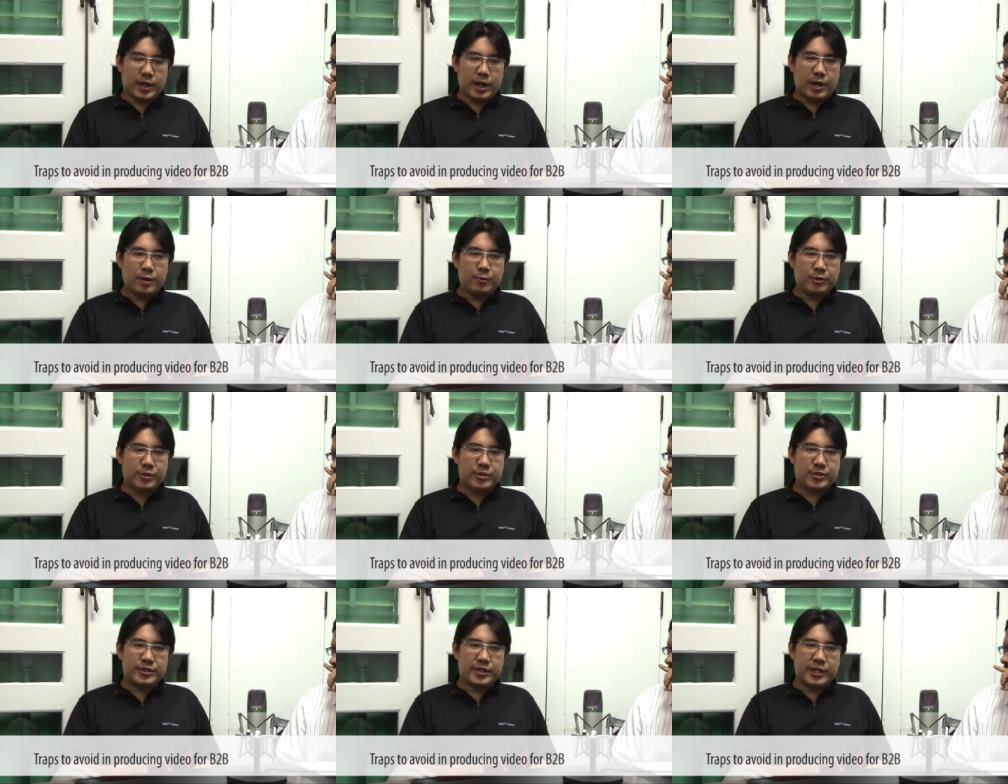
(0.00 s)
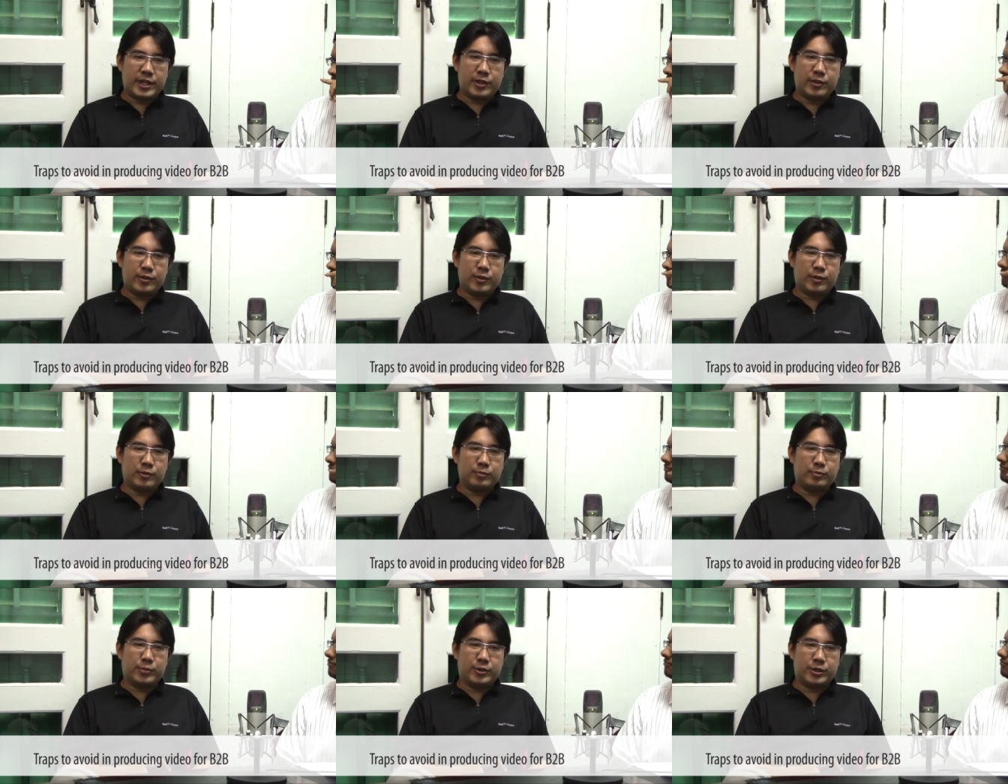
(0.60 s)
would say
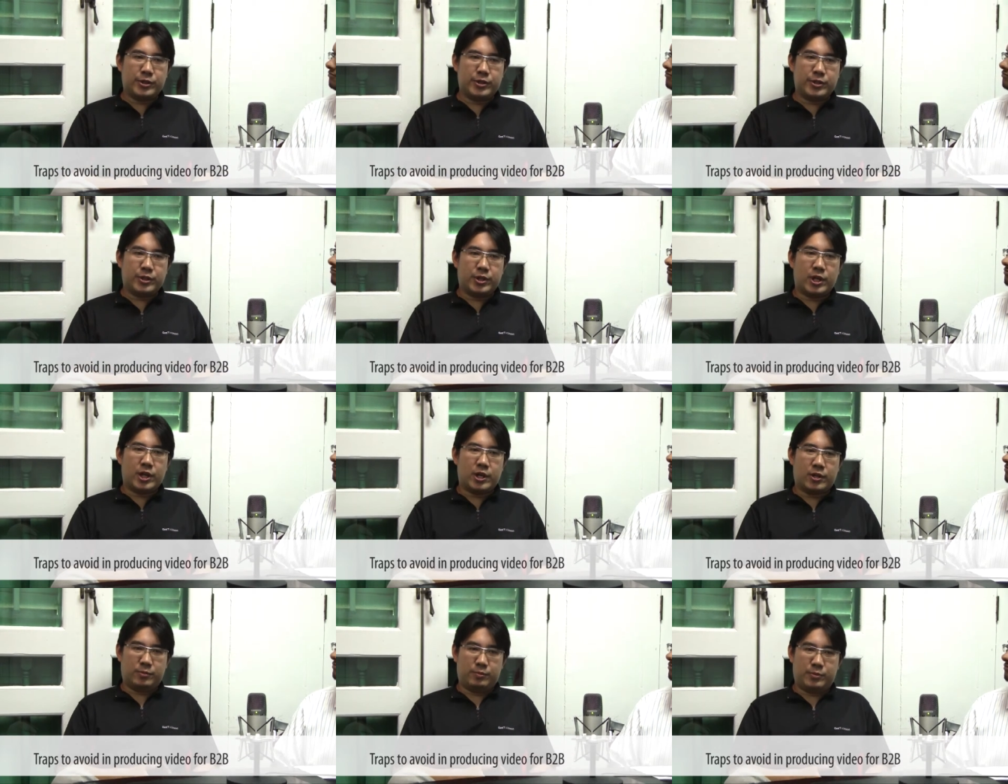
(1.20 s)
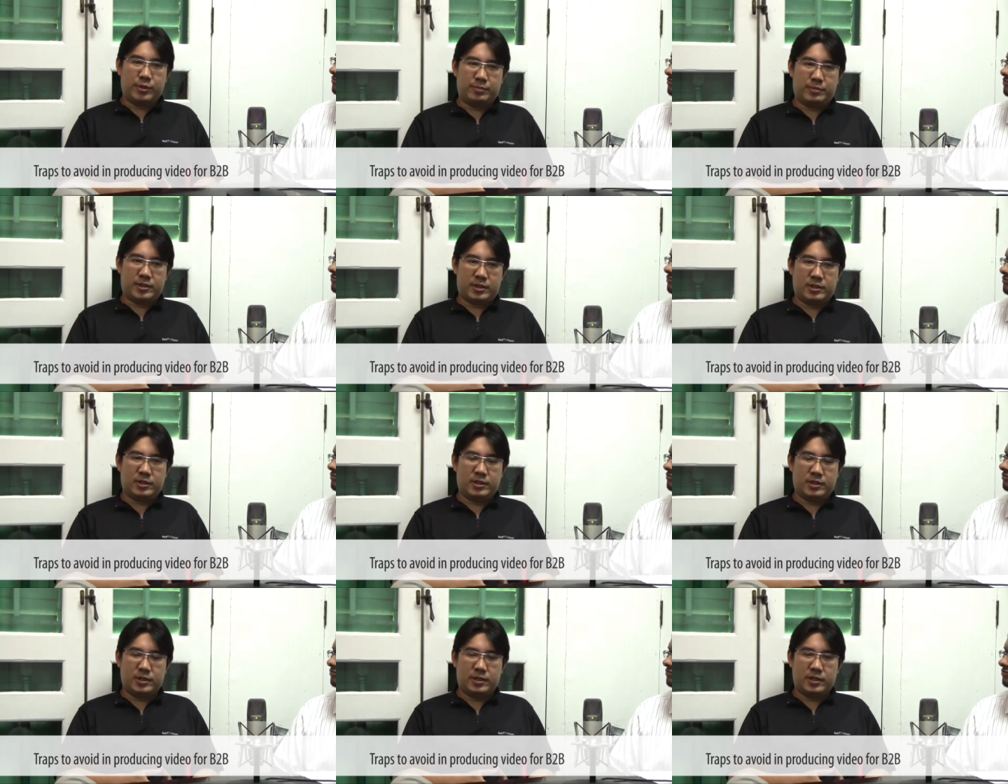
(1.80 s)
don't put your own
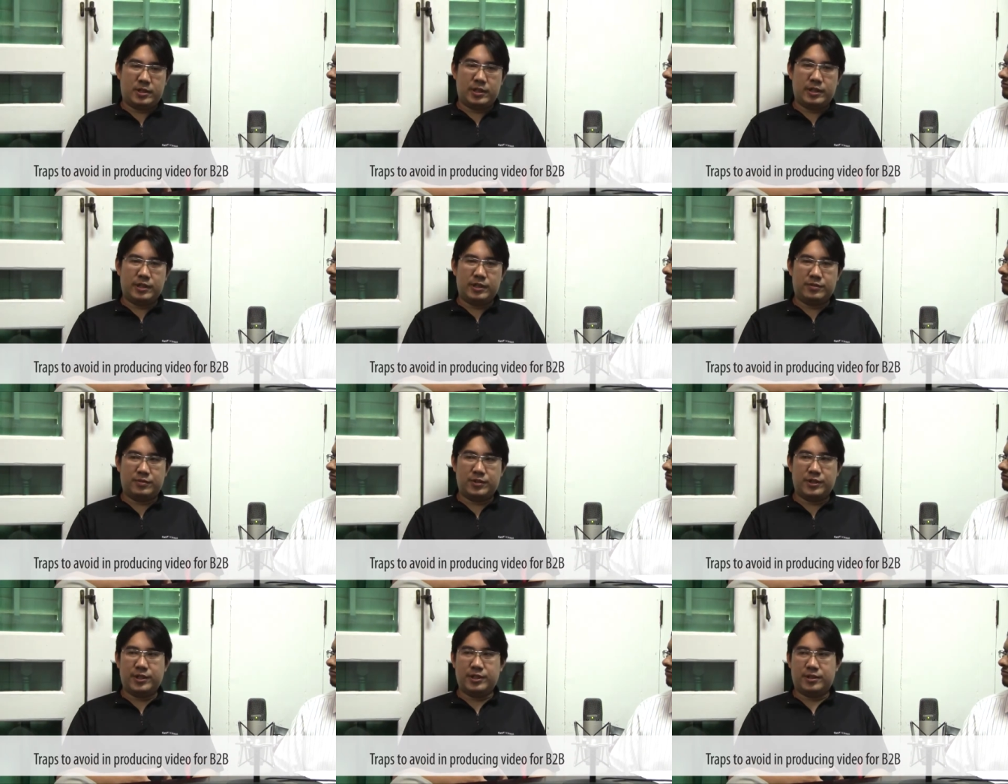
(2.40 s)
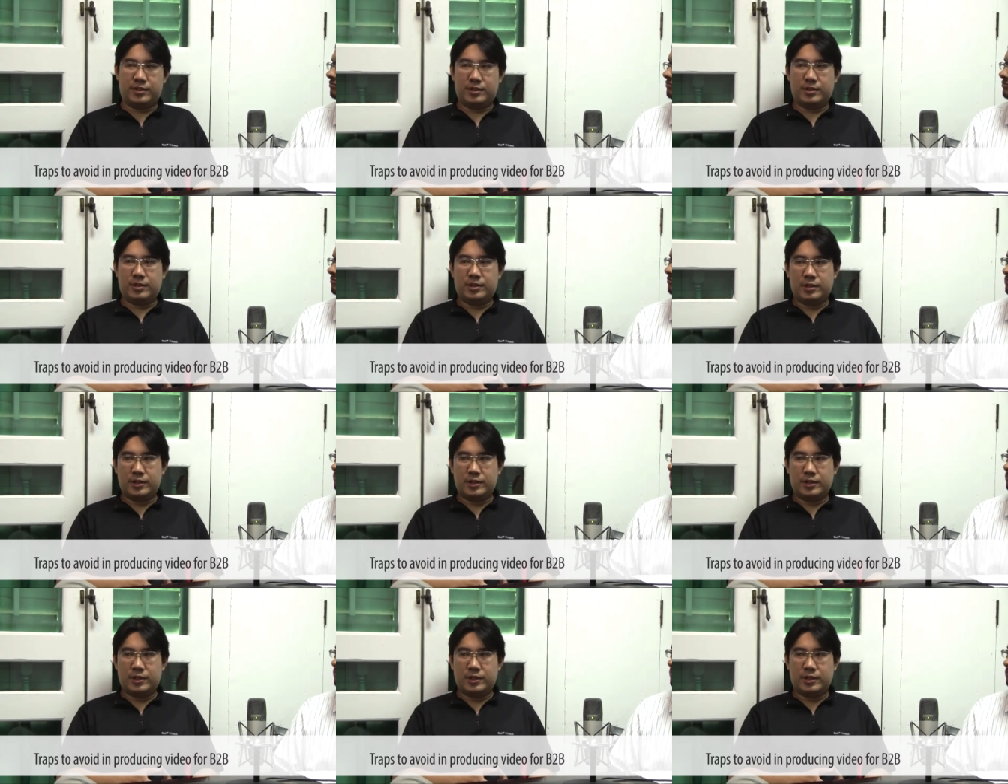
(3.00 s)
people in the video.